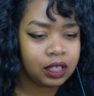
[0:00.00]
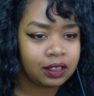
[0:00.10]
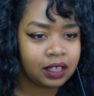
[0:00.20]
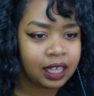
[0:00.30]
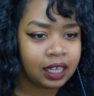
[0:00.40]

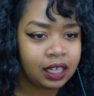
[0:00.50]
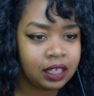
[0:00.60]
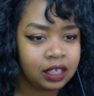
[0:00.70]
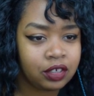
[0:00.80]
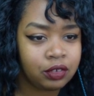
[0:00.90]
things like that.
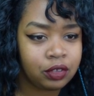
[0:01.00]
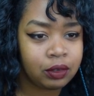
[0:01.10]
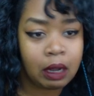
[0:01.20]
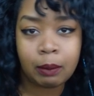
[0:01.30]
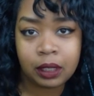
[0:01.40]
And then it shows
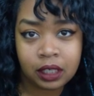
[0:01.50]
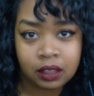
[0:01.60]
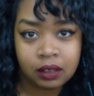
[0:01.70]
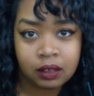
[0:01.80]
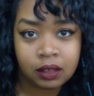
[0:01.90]
you how
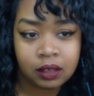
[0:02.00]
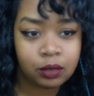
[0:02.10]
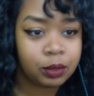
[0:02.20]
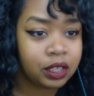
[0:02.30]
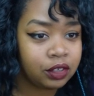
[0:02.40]
many
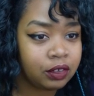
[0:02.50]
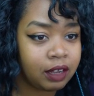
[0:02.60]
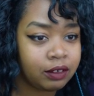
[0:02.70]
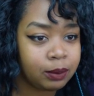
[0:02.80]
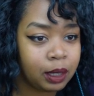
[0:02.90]
duplicants you
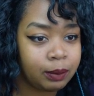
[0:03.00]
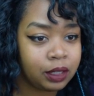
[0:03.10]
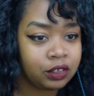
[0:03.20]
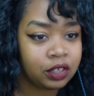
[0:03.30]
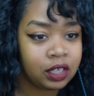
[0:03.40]
have in your
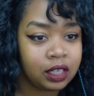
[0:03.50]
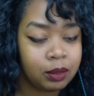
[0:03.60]
population.